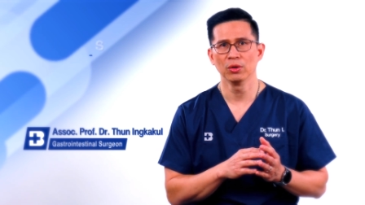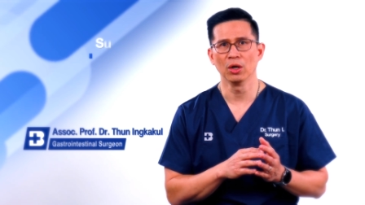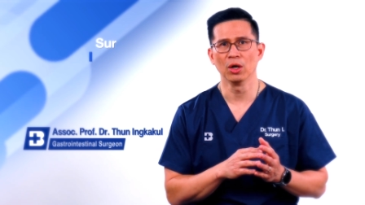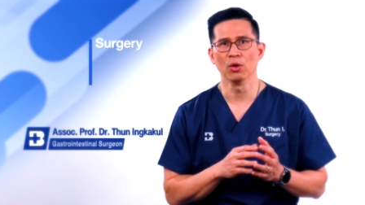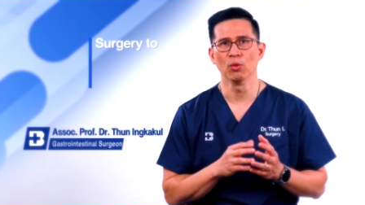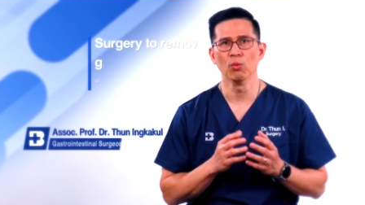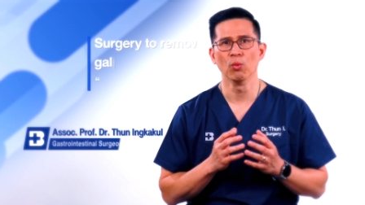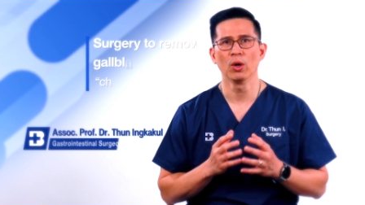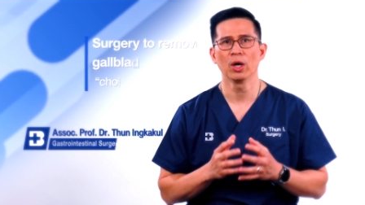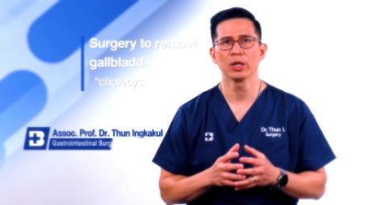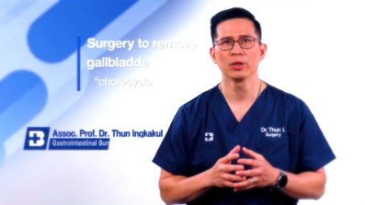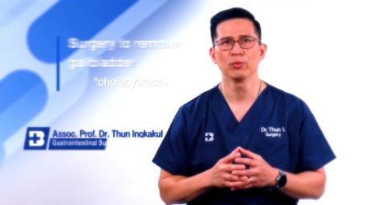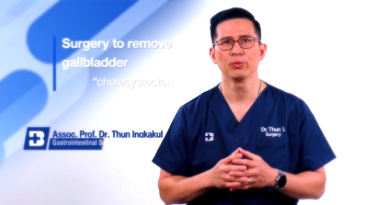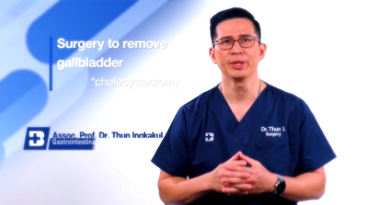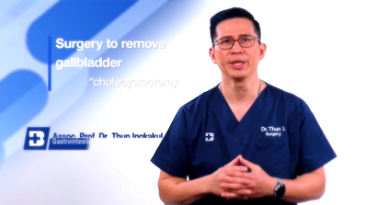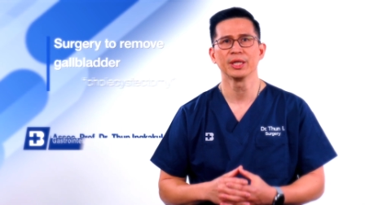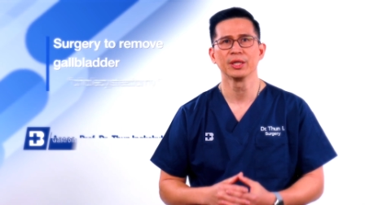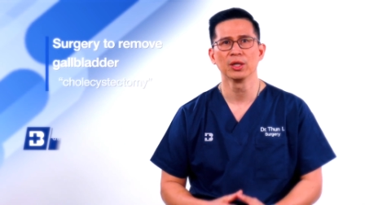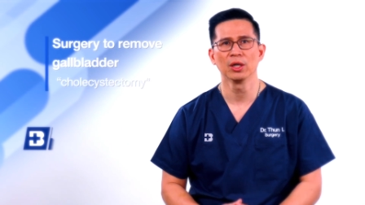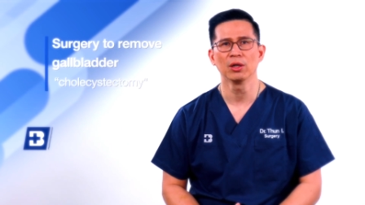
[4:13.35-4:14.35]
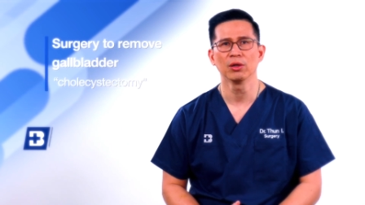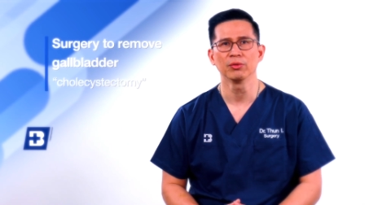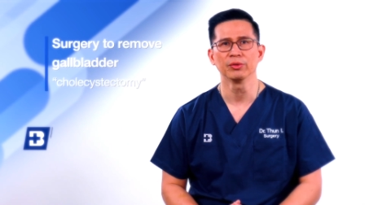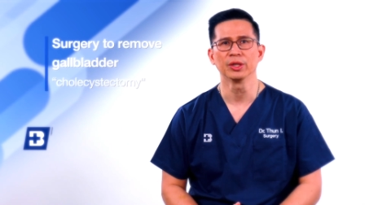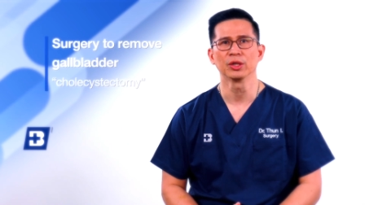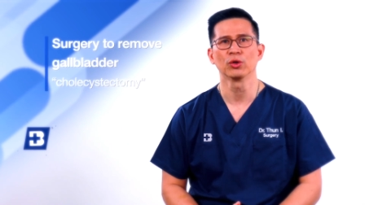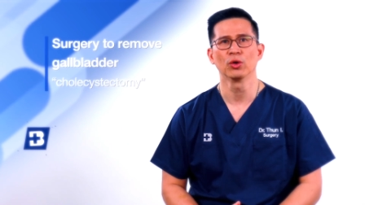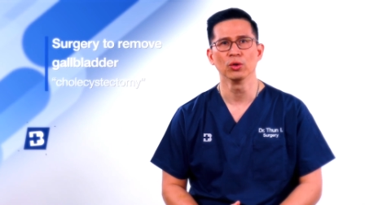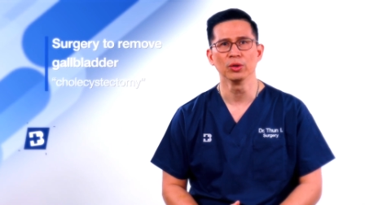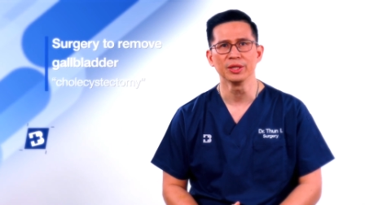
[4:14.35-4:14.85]
or what we call
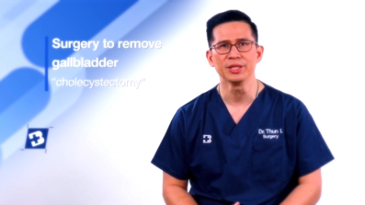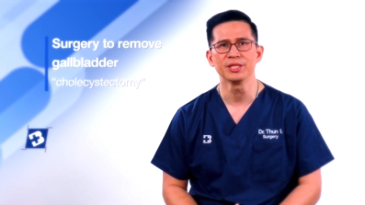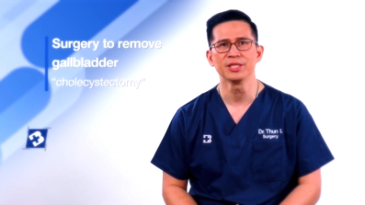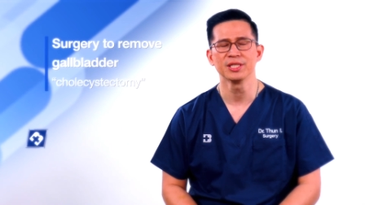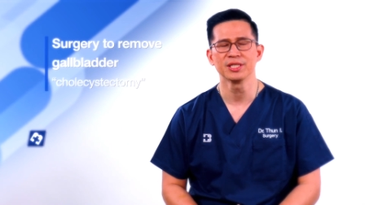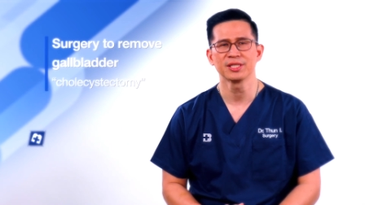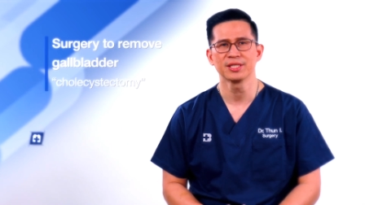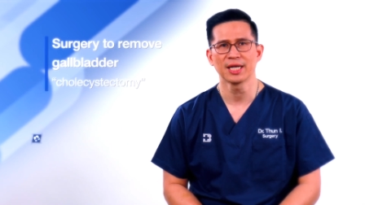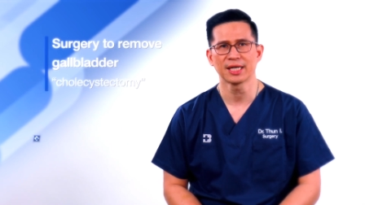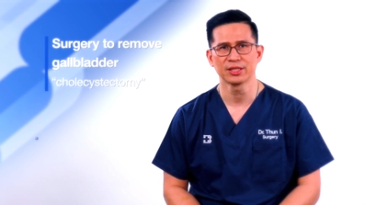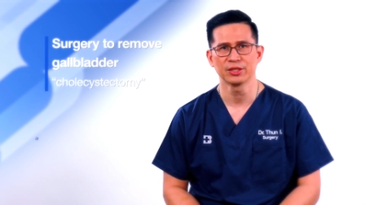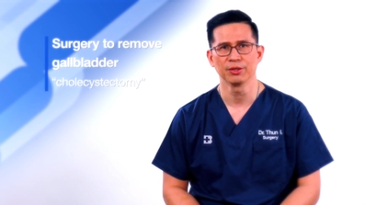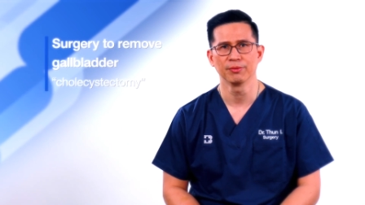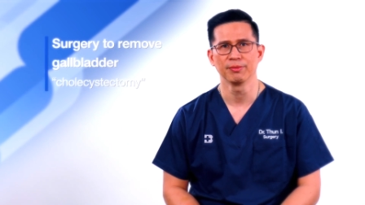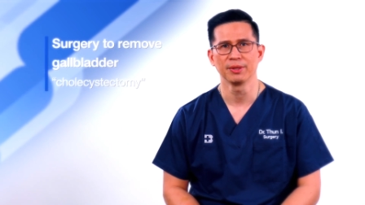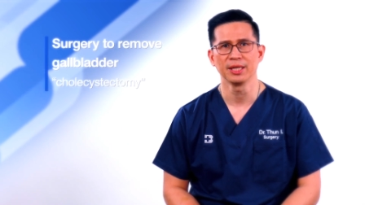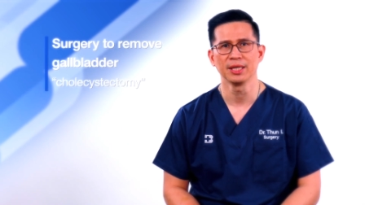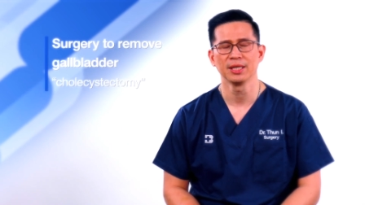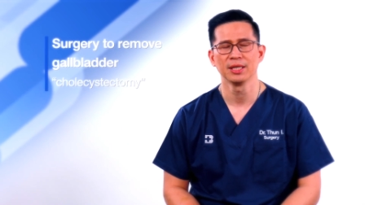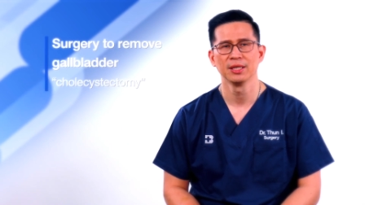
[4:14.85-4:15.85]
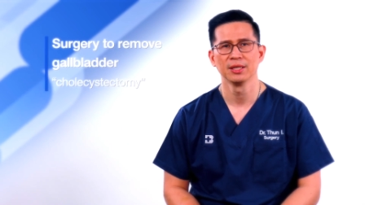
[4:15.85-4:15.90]
the cholecystectomy.